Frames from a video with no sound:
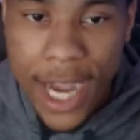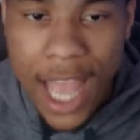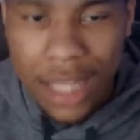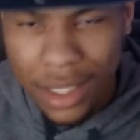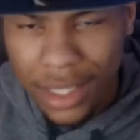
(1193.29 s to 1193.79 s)
I
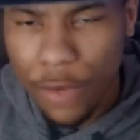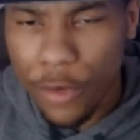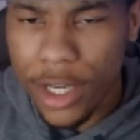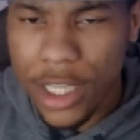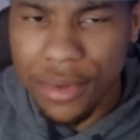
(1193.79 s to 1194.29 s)
think they
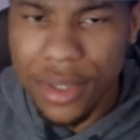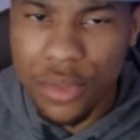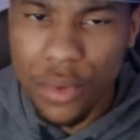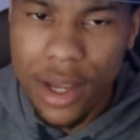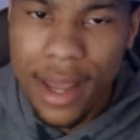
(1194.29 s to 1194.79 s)
win this one as
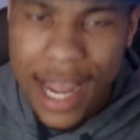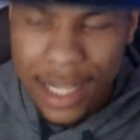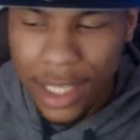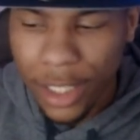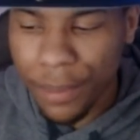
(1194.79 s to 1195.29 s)
well. I like
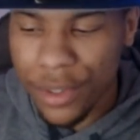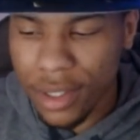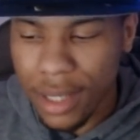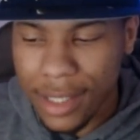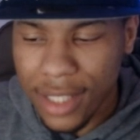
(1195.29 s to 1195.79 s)
the Clippers
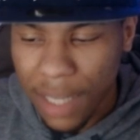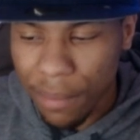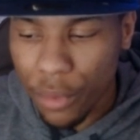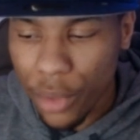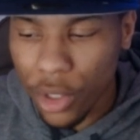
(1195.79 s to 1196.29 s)
tonight to keep it
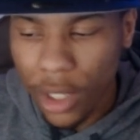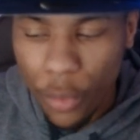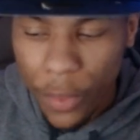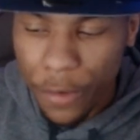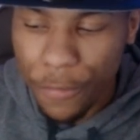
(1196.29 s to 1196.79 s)
rolling,
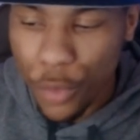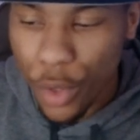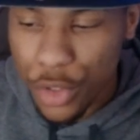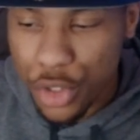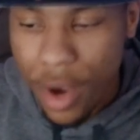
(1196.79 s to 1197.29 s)
win their
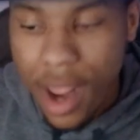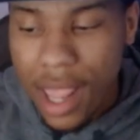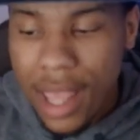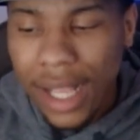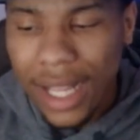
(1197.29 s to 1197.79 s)
fourth straight,
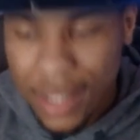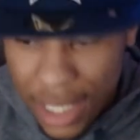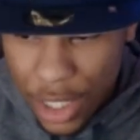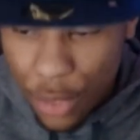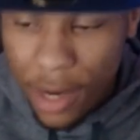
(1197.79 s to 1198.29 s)

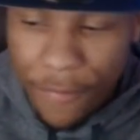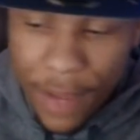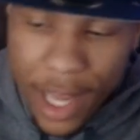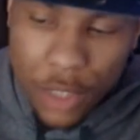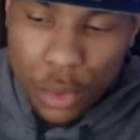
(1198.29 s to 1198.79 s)
continuing to
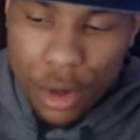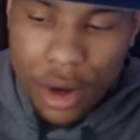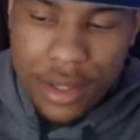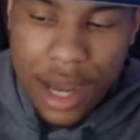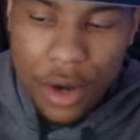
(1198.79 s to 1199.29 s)
fade the
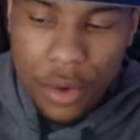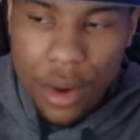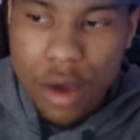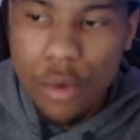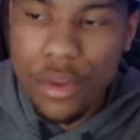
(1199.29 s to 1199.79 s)
Warriors out on the
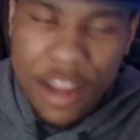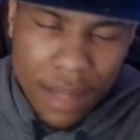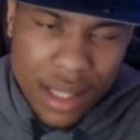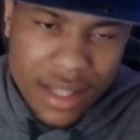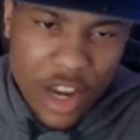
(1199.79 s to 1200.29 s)
road where they've
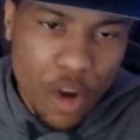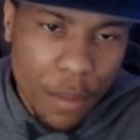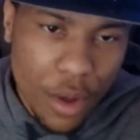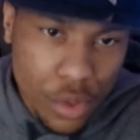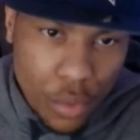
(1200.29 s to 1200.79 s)
been terrible, the